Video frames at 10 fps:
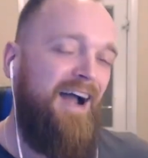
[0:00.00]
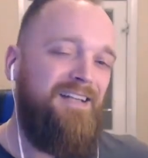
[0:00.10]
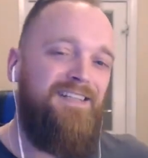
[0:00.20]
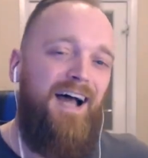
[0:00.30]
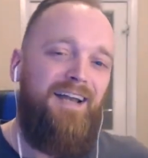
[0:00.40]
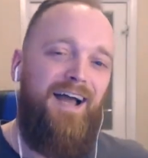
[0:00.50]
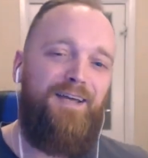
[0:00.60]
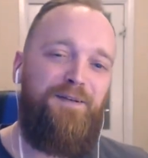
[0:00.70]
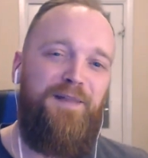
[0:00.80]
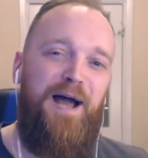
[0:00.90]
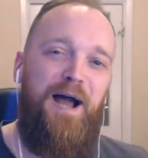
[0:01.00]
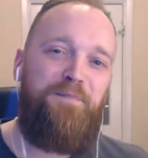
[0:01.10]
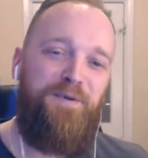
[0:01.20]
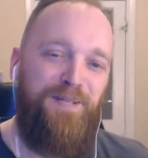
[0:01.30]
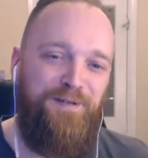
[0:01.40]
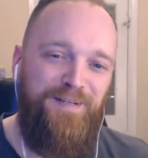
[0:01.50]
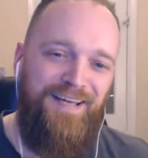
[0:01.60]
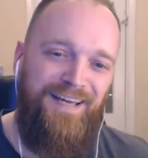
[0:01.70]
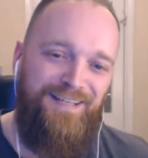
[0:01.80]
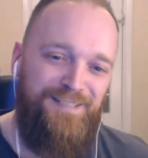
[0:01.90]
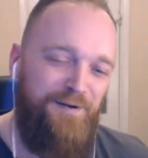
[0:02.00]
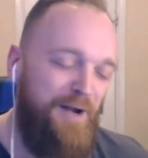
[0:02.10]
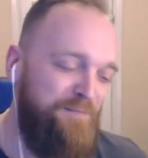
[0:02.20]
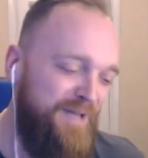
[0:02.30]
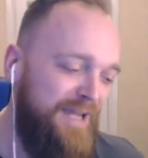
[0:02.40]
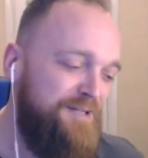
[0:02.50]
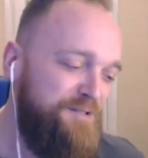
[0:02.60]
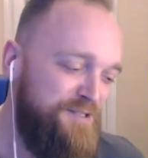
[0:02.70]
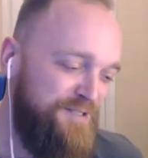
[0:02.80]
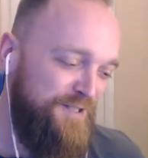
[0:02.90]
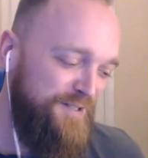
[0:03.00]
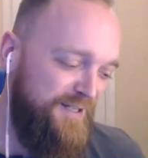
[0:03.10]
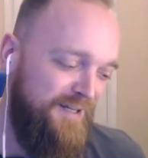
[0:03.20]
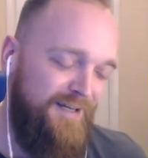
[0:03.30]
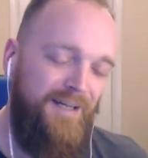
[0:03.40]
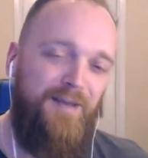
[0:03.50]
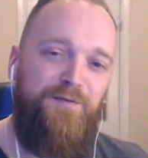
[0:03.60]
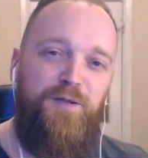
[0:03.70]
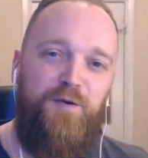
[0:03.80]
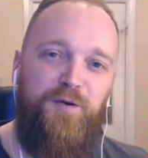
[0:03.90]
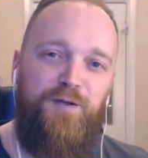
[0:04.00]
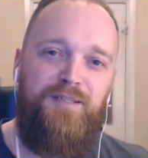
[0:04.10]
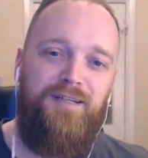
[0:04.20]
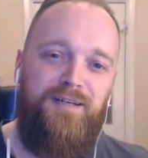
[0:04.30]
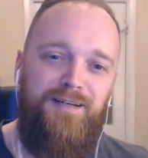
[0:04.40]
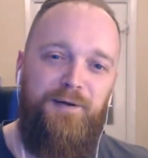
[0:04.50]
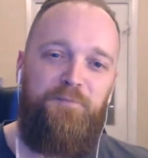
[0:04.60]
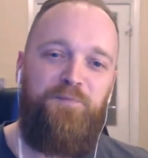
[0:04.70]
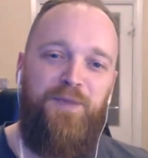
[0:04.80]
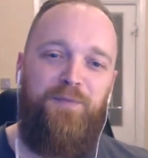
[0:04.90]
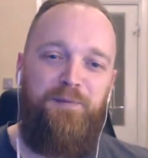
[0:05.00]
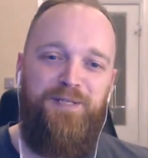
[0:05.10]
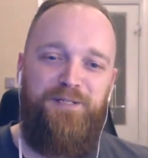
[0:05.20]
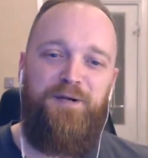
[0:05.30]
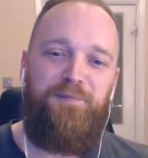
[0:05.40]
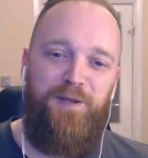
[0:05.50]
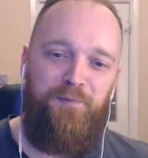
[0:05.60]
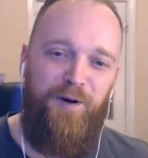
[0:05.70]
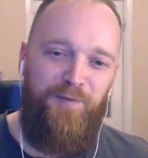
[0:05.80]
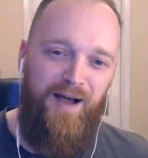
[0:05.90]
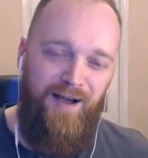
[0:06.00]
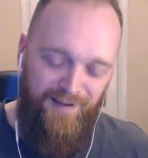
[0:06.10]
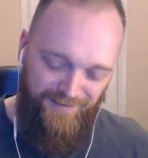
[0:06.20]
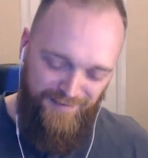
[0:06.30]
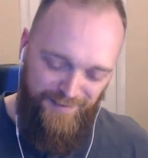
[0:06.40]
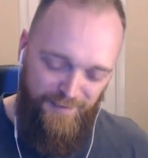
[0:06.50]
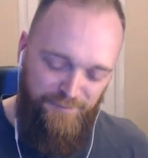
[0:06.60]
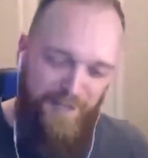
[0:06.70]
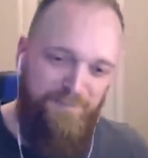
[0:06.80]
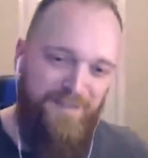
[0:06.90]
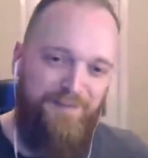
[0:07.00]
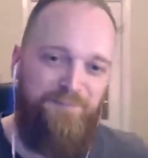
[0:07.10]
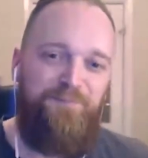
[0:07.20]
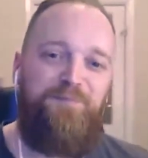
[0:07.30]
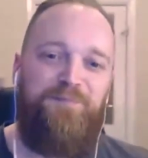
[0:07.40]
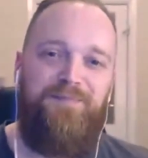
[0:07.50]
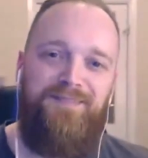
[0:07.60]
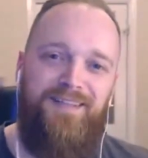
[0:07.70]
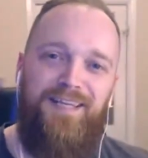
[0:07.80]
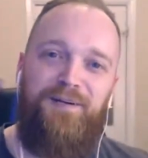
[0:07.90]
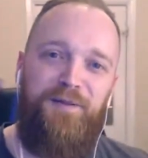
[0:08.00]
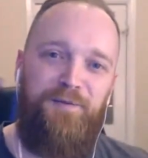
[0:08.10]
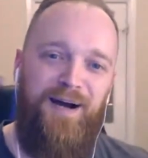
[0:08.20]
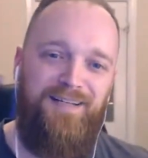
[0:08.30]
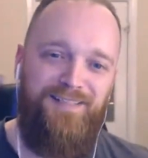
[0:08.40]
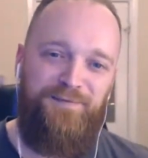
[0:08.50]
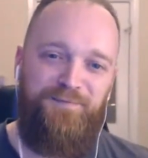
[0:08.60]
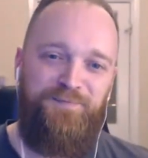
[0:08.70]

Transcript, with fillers: I'd, I'd argue that i'm pretty good at it so i'd be interested if you could maybe trip me up on that and, and make me yeah. think otherwise.